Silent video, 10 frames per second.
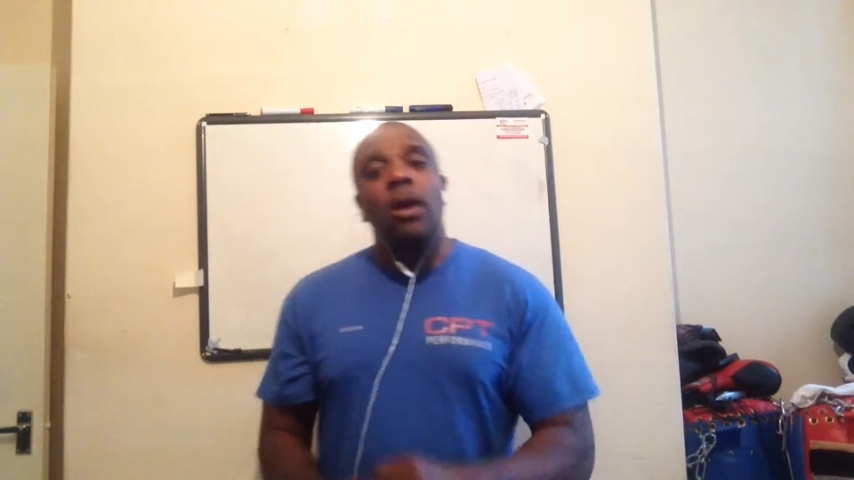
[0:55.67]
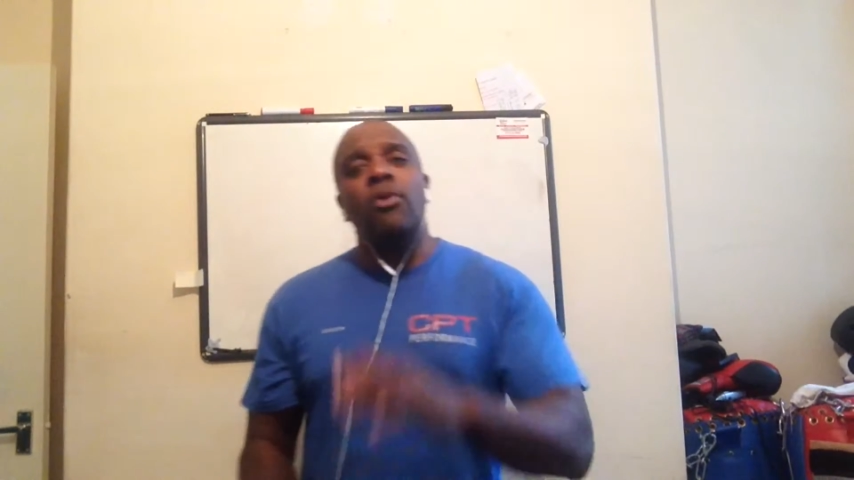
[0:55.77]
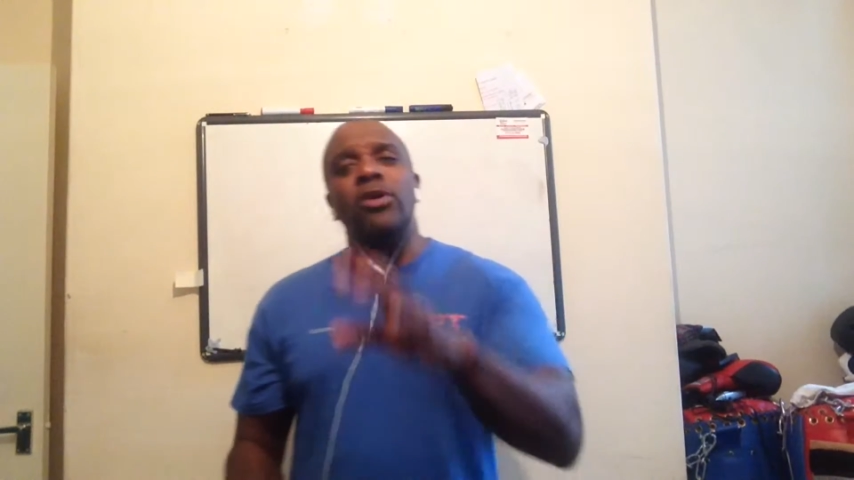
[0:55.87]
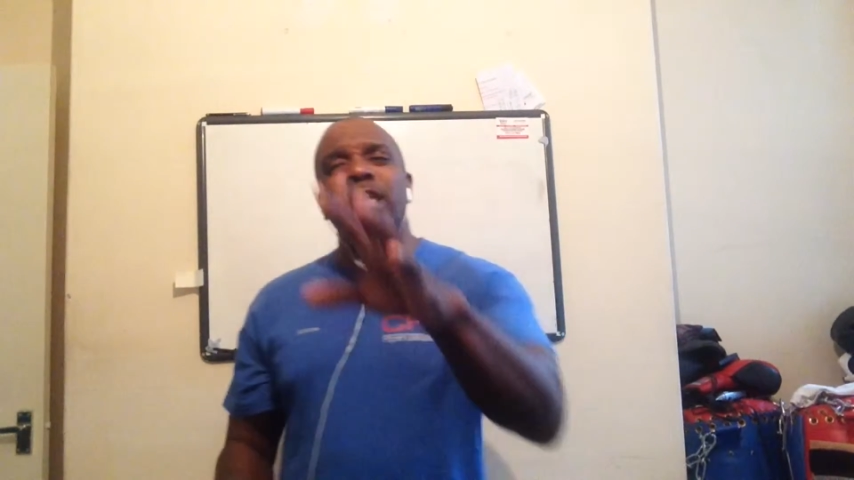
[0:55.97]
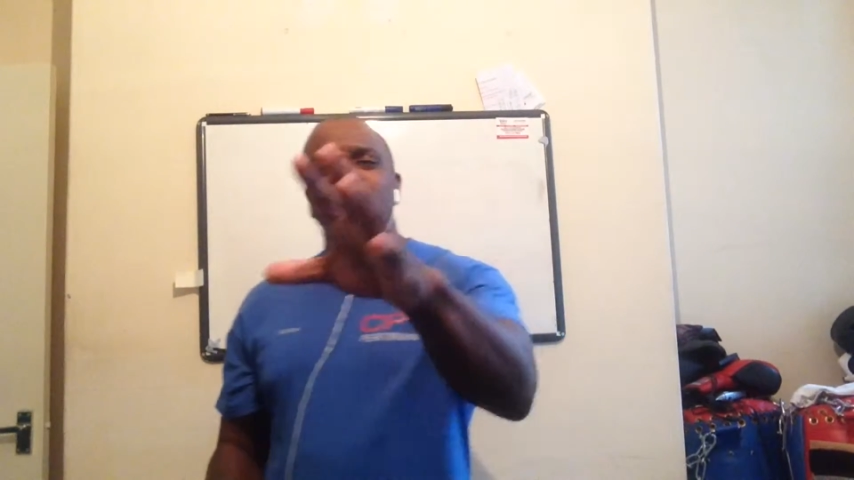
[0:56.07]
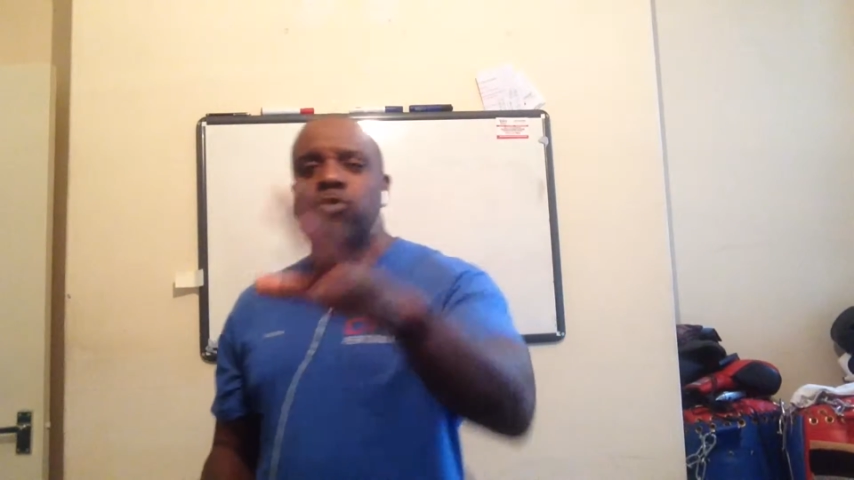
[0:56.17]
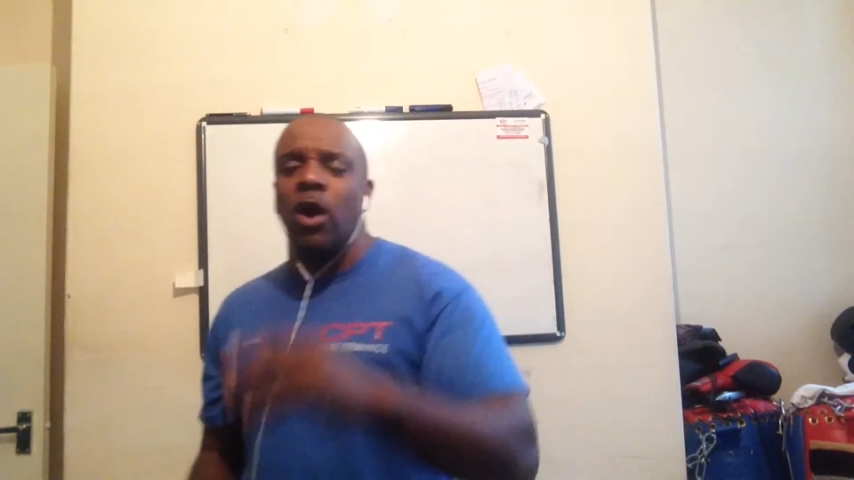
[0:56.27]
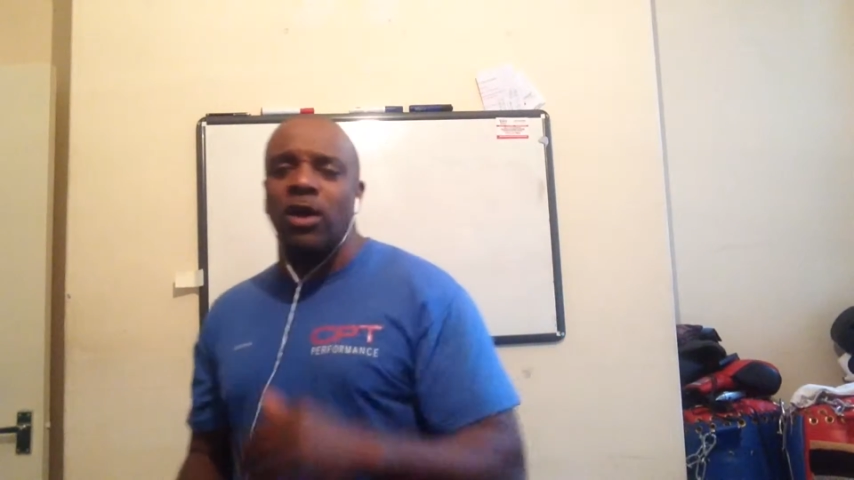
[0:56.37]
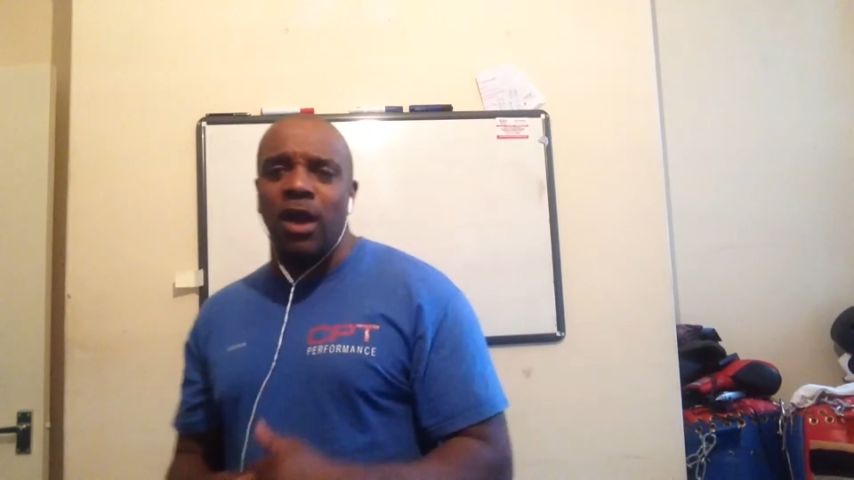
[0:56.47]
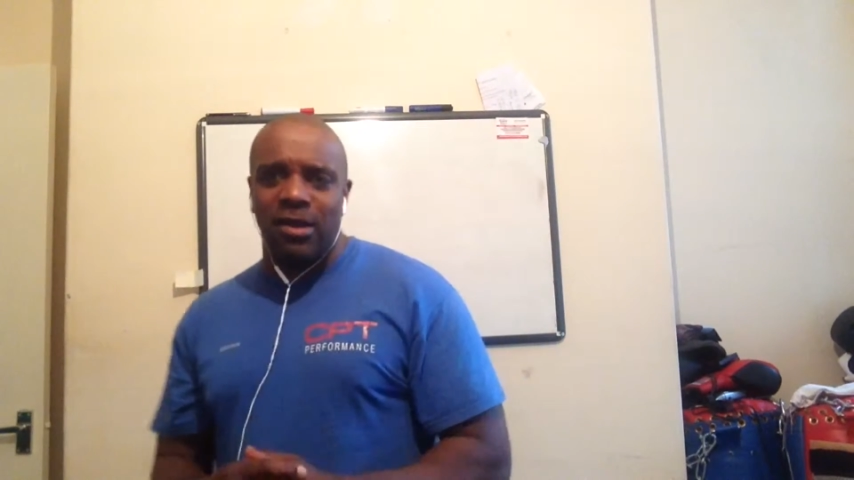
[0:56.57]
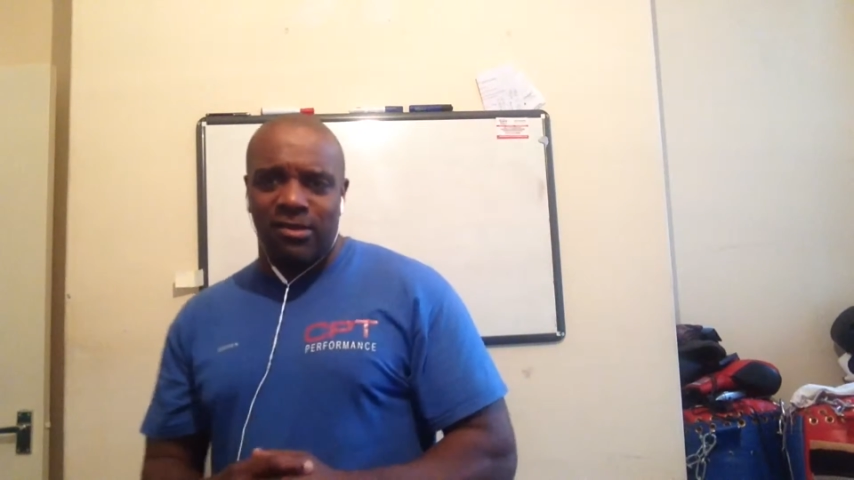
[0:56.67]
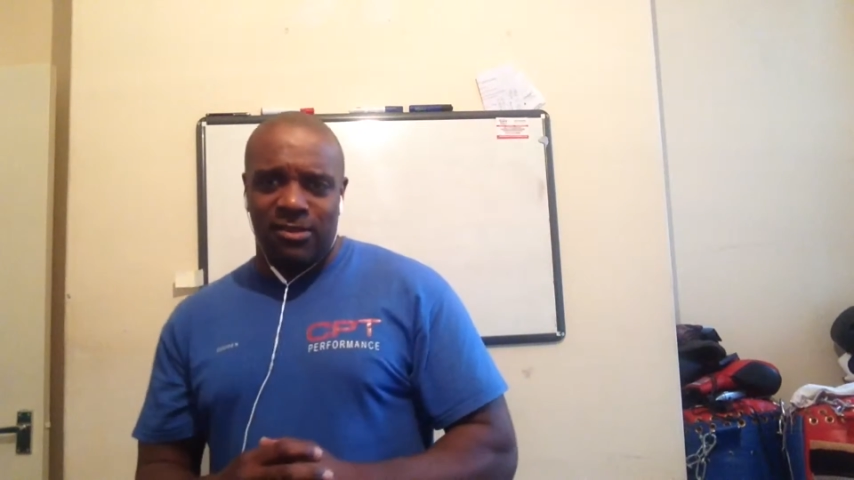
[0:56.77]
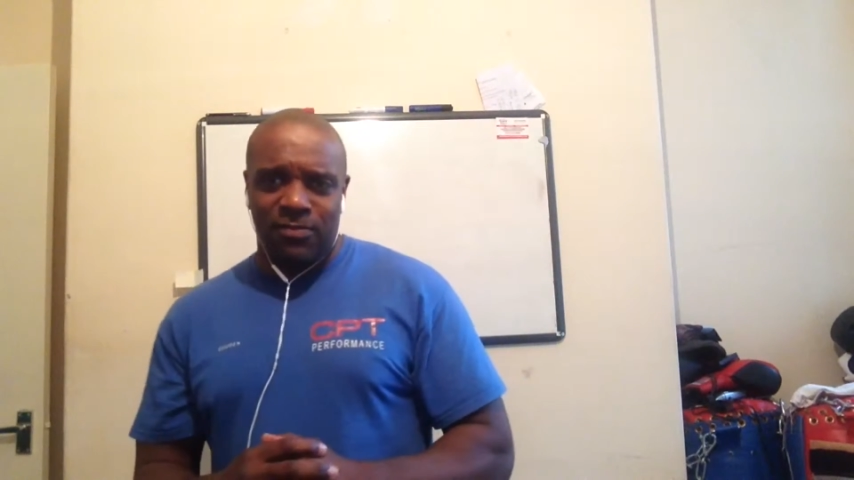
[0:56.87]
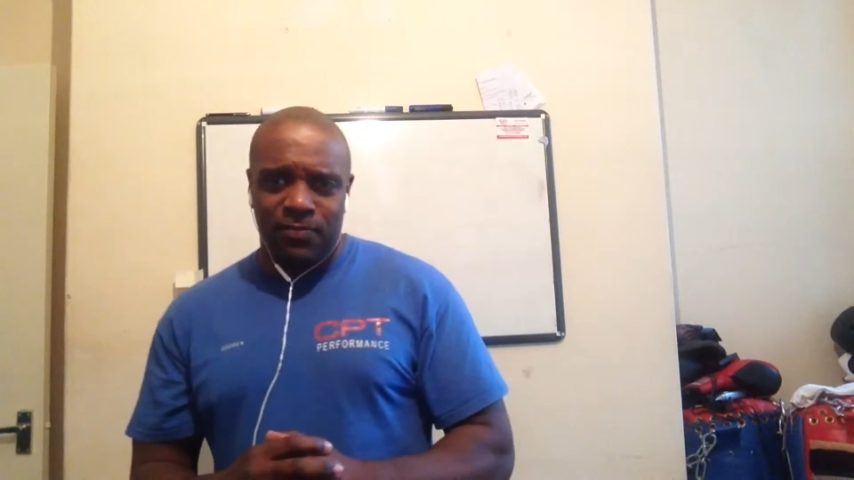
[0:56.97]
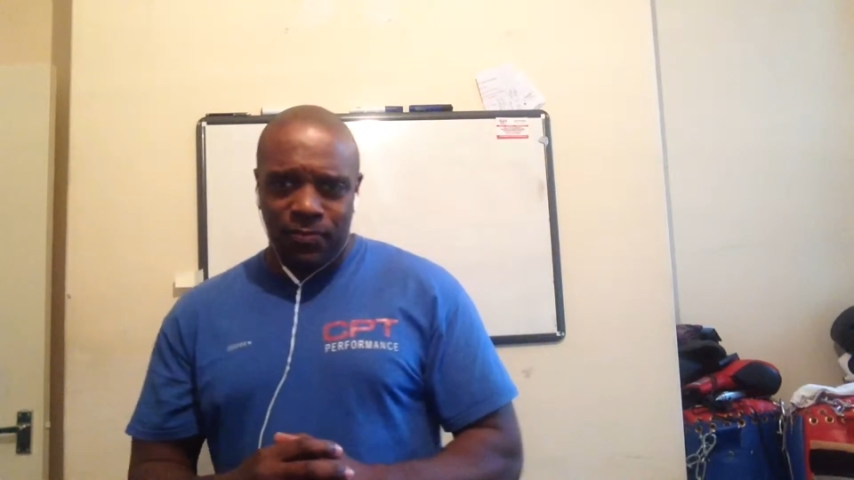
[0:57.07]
But guess what, guys?